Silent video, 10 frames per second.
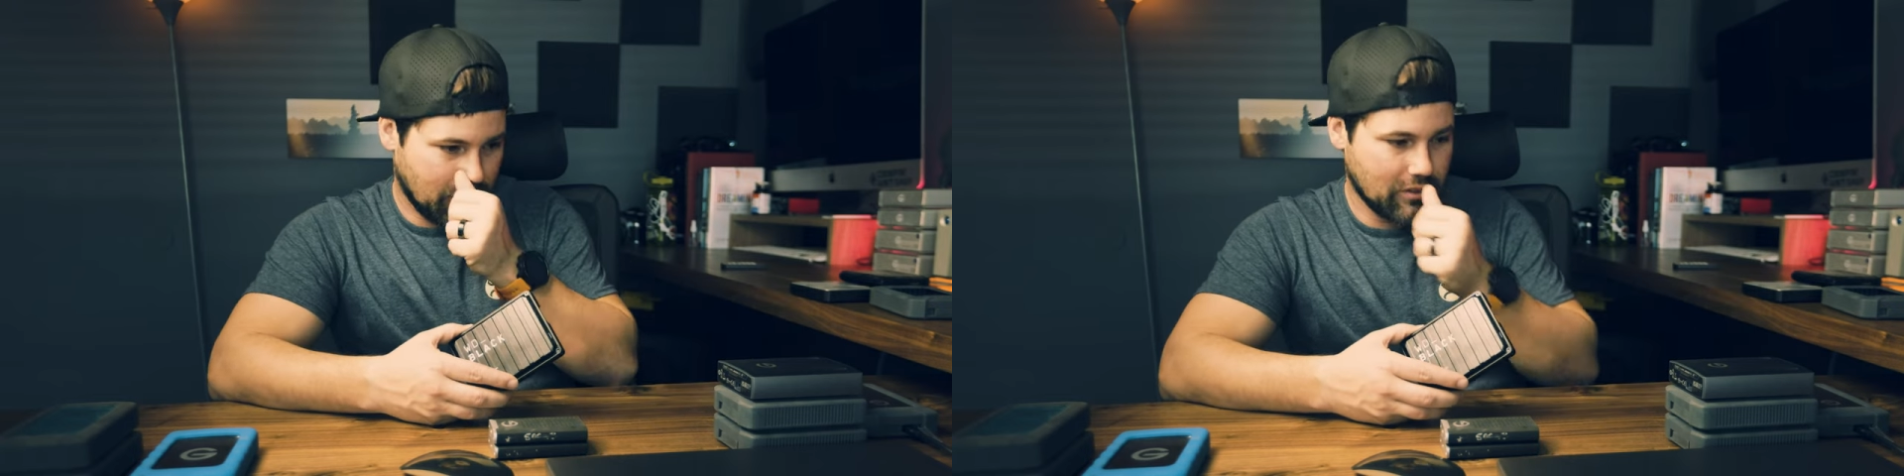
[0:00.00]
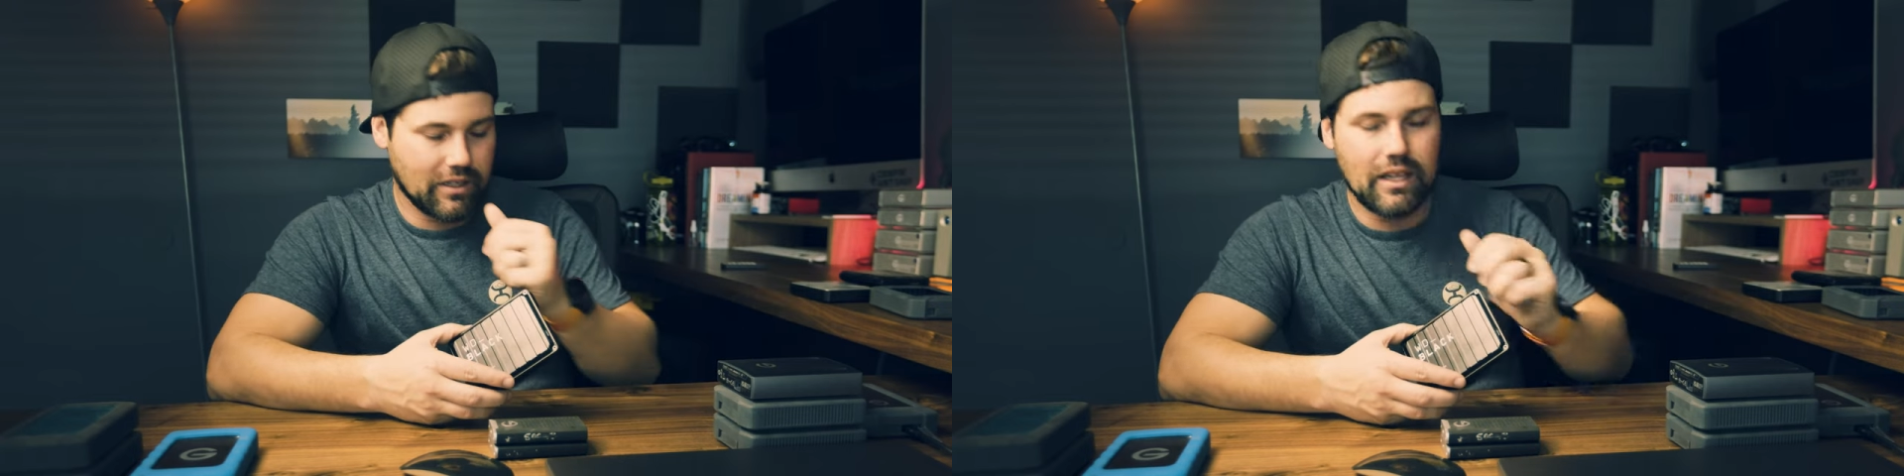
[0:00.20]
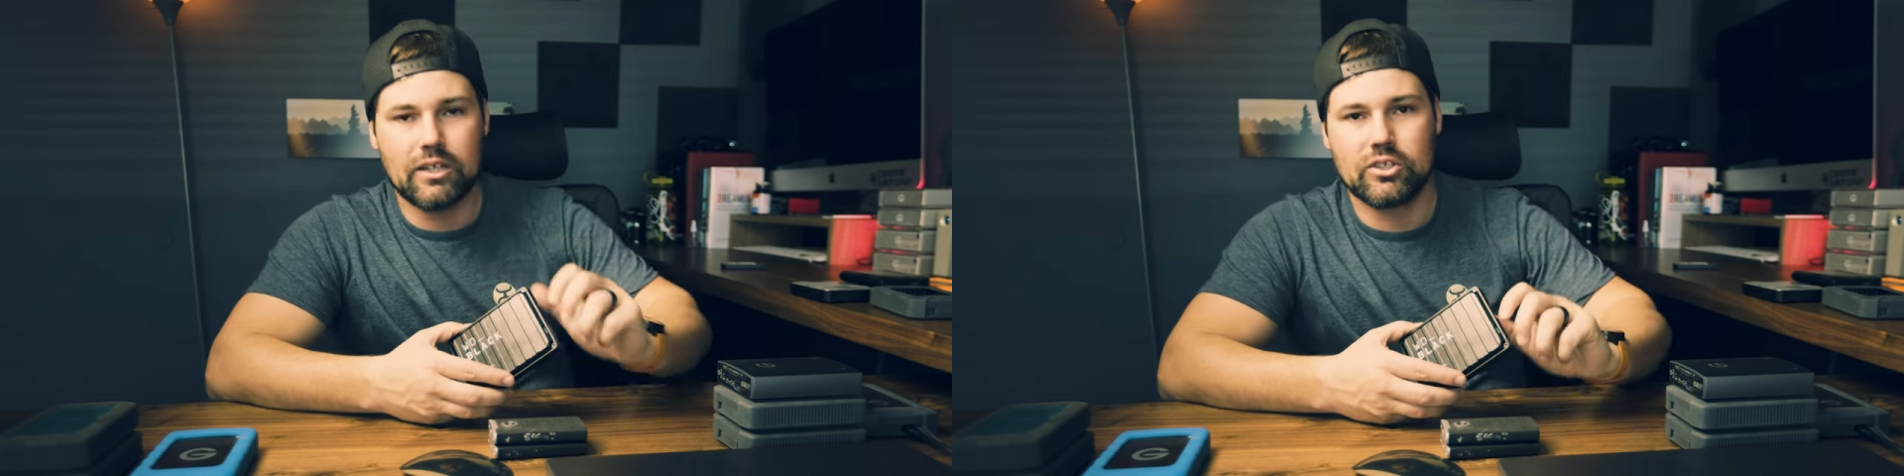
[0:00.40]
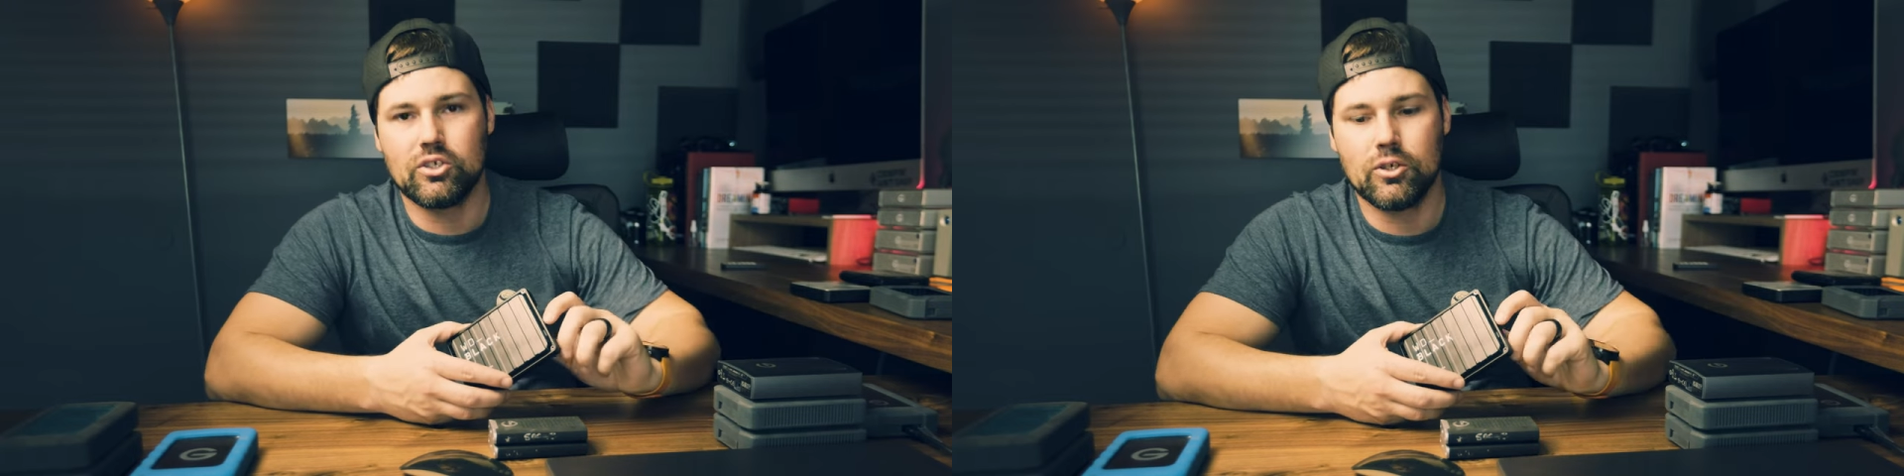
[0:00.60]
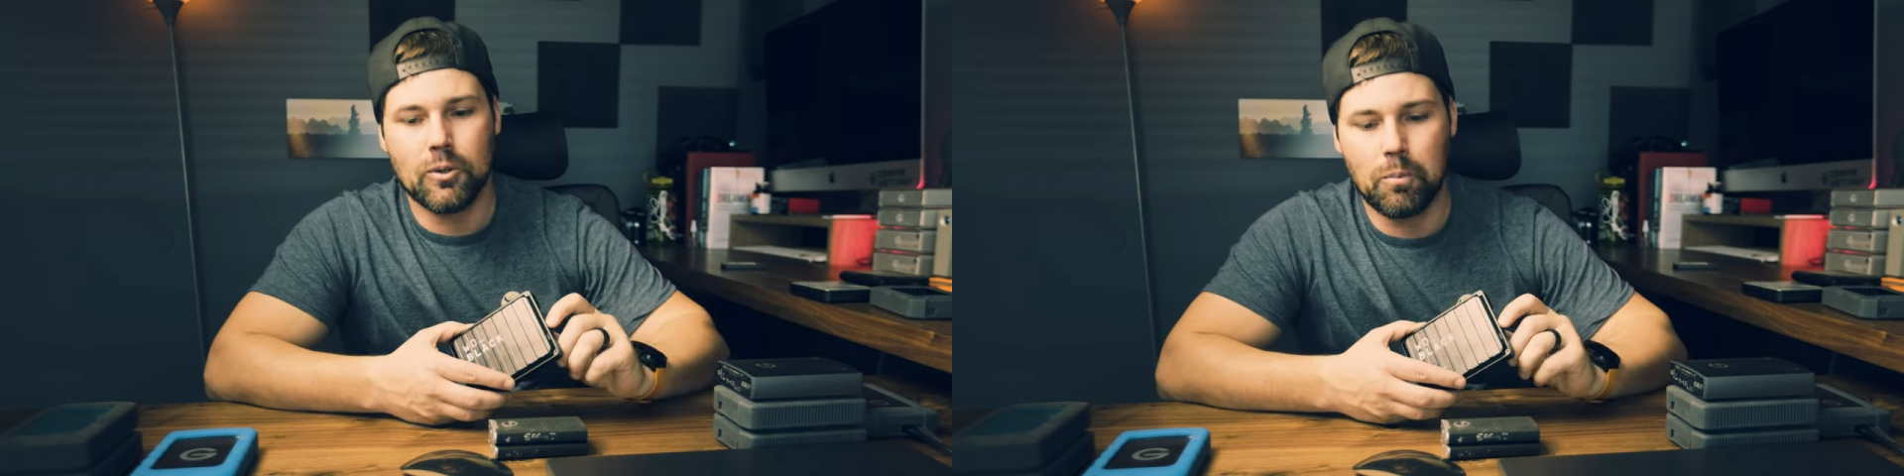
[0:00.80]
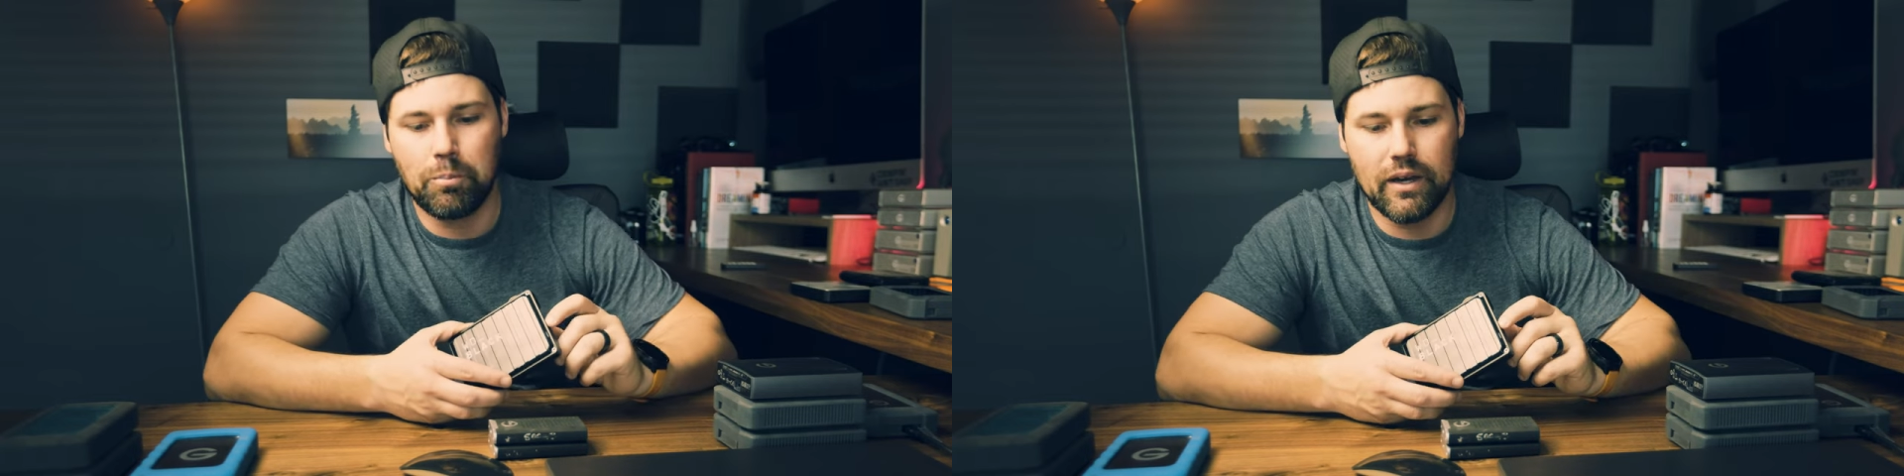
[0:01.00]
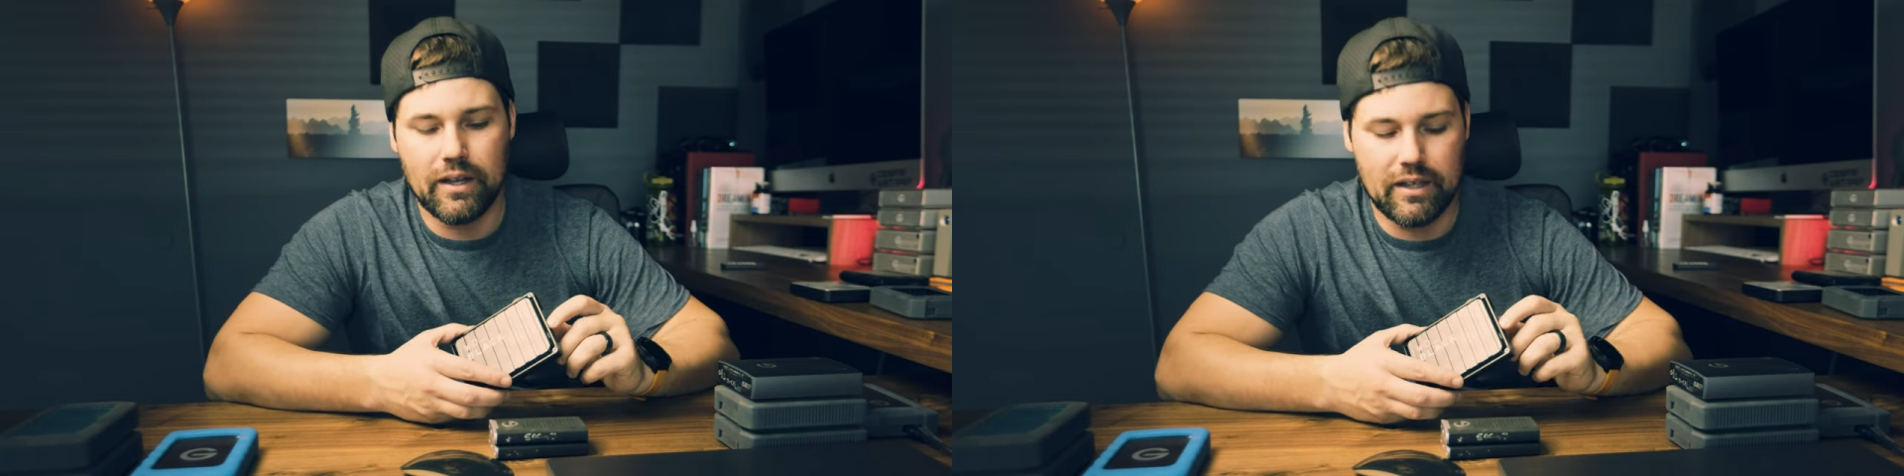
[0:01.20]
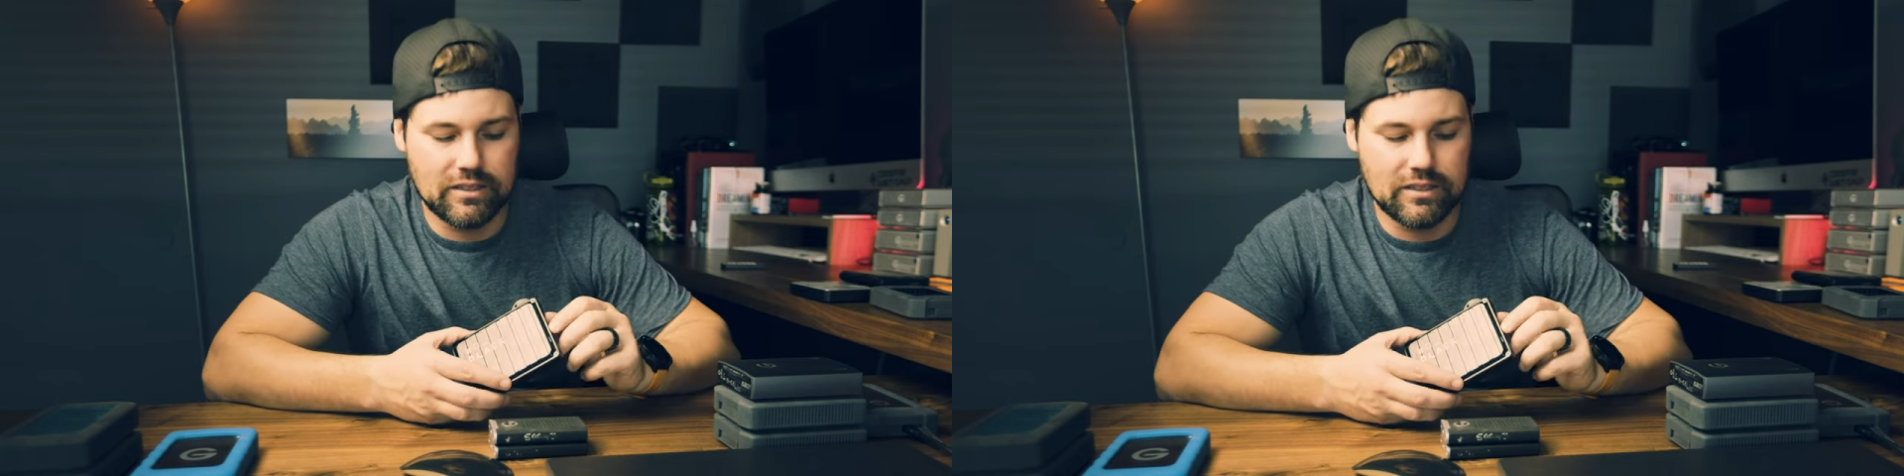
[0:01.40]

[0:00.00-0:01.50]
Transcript: would need it to, but